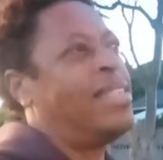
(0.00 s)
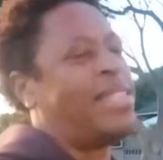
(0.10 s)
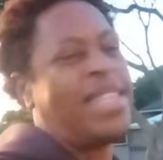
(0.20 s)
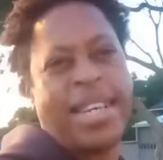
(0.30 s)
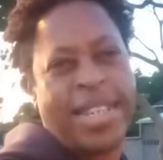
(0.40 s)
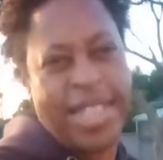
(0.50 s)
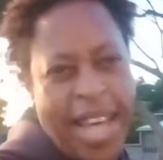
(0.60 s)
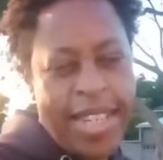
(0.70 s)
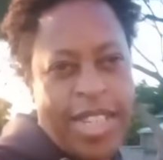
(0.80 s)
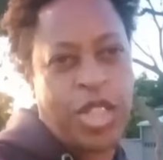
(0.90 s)

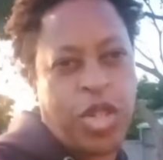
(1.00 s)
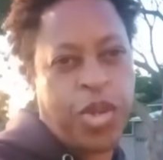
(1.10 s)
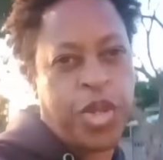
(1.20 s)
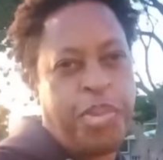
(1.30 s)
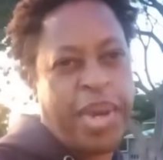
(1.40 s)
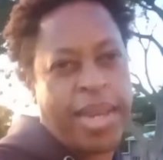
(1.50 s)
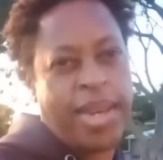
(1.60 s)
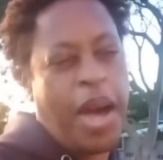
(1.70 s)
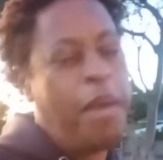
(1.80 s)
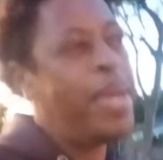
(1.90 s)
degradation, so to speak.
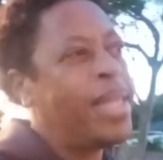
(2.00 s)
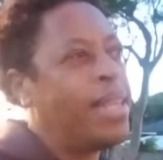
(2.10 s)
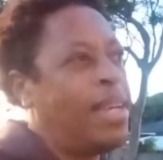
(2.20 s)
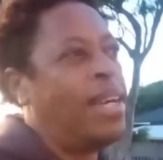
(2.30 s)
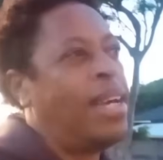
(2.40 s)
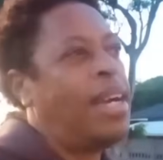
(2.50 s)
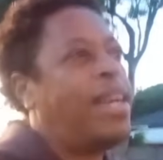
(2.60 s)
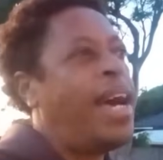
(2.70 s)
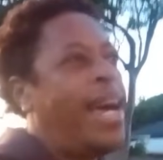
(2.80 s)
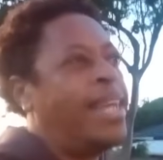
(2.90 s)
I mean,
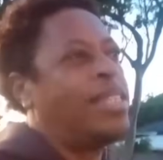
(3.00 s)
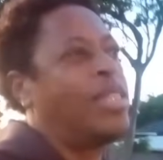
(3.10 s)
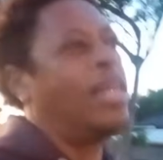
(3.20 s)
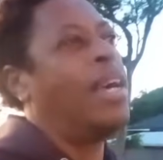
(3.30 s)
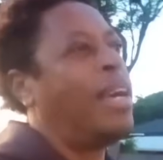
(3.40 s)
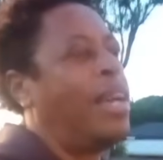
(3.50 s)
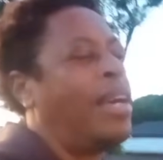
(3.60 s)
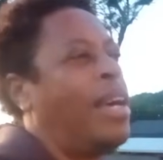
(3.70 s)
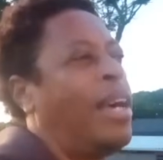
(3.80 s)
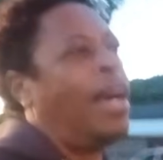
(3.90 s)
guys,
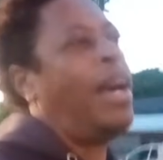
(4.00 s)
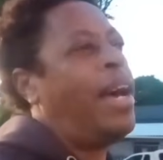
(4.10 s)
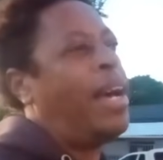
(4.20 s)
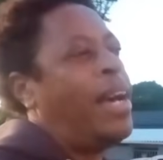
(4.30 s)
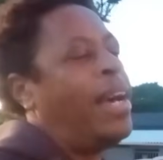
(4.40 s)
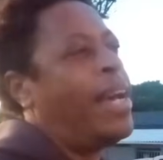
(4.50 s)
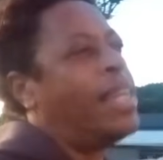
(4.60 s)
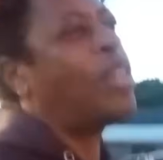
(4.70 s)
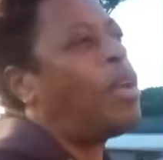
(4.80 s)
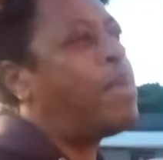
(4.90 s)

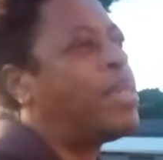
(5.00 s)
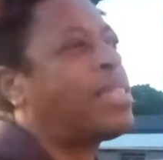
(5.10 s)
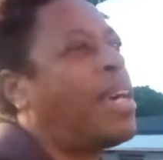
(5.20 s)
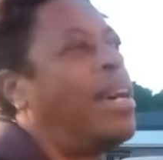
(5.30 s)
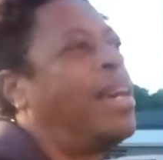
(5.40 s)
it's almost